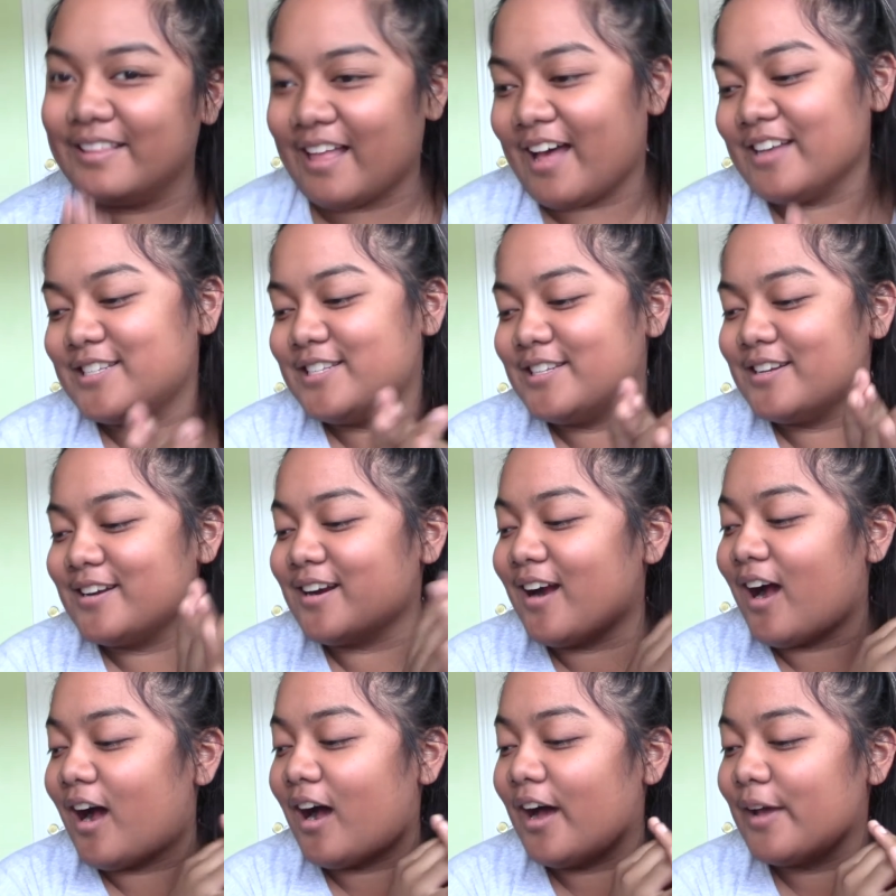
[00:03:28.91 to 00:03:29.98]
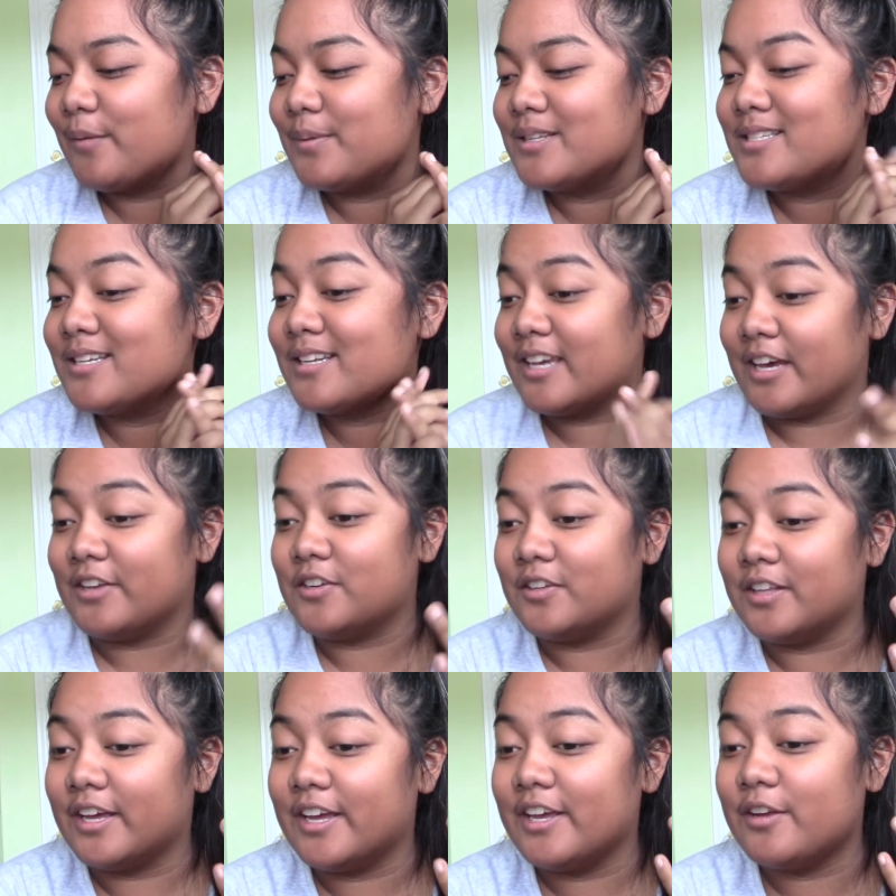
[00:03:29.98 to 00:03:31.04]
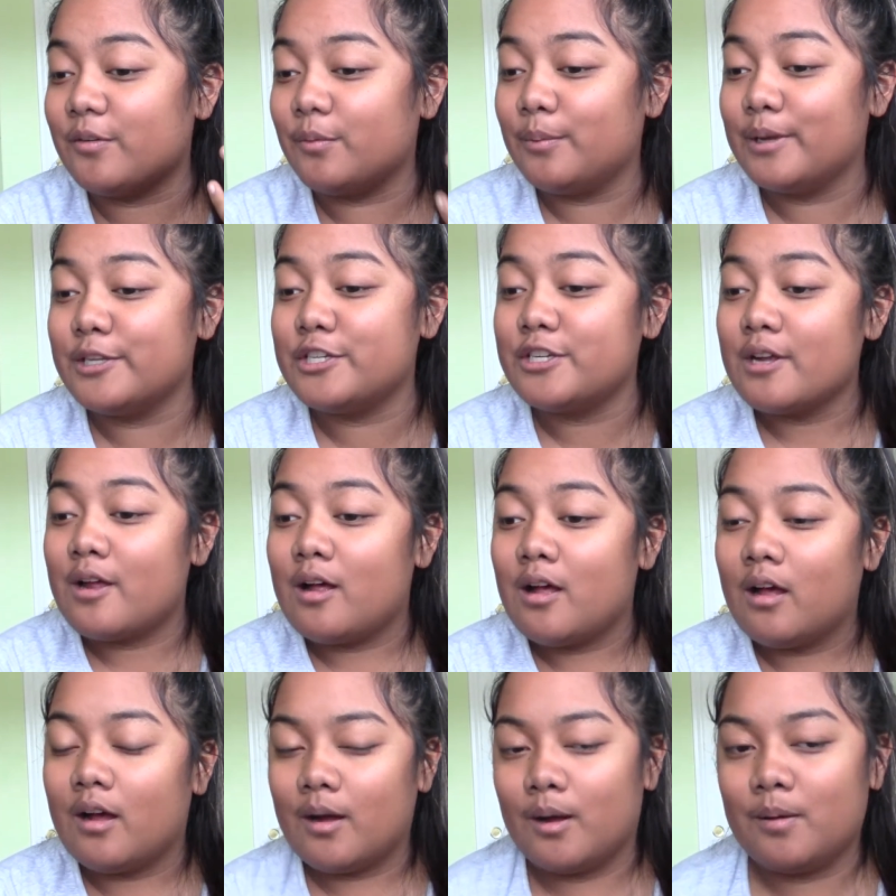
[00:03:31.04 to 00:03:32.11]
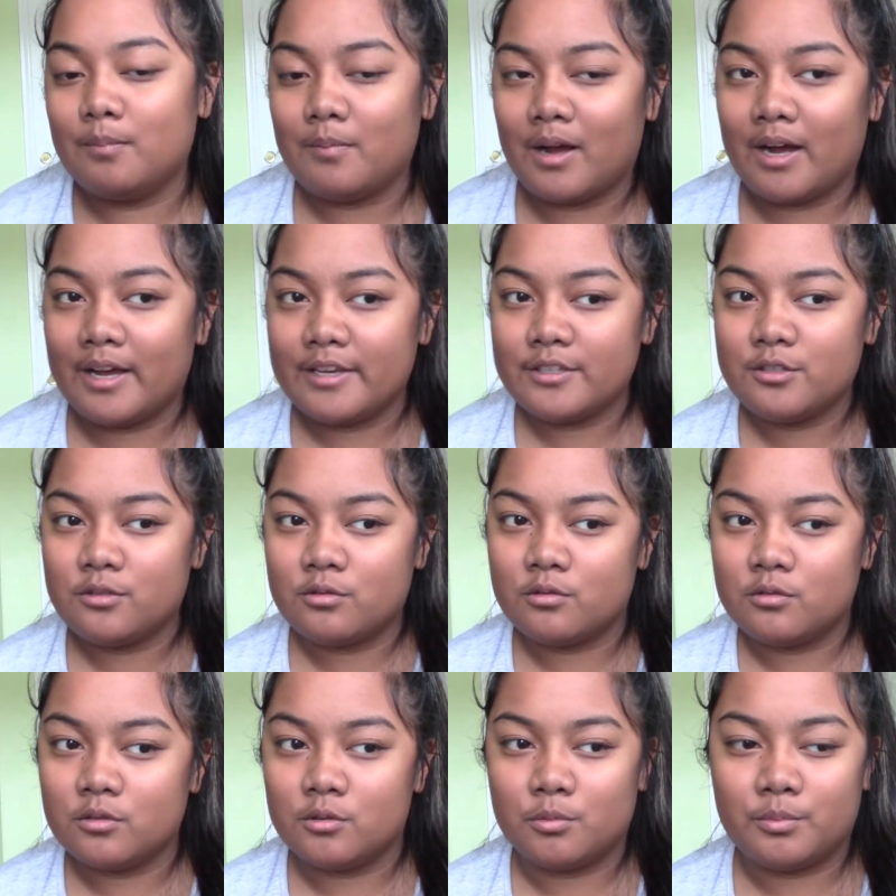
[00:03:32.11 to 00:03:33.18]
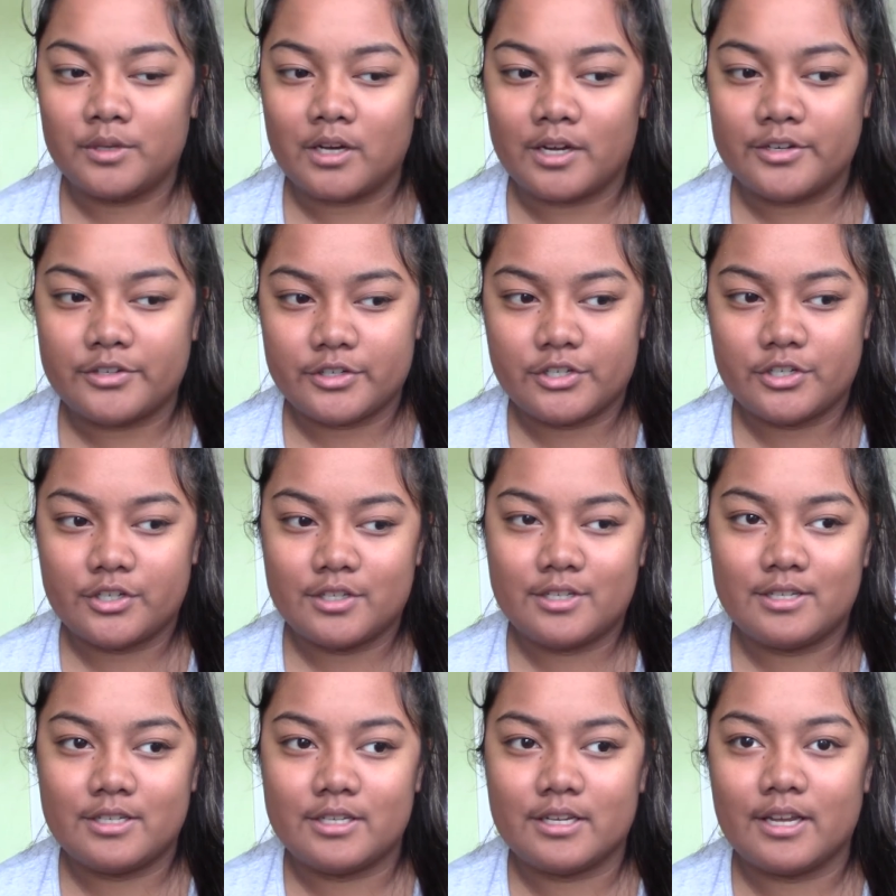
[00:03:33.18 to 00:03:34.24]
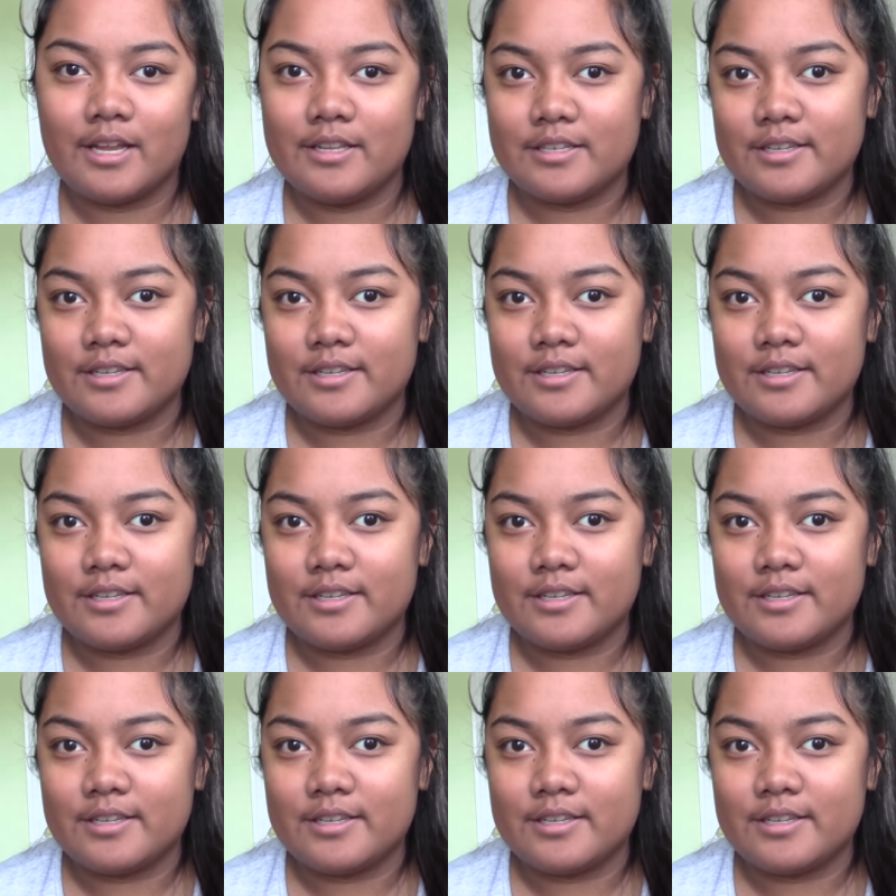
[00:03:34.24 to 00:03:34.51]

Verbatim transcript: last year I went to candlelight in which uh, my school, we auditioned to sing at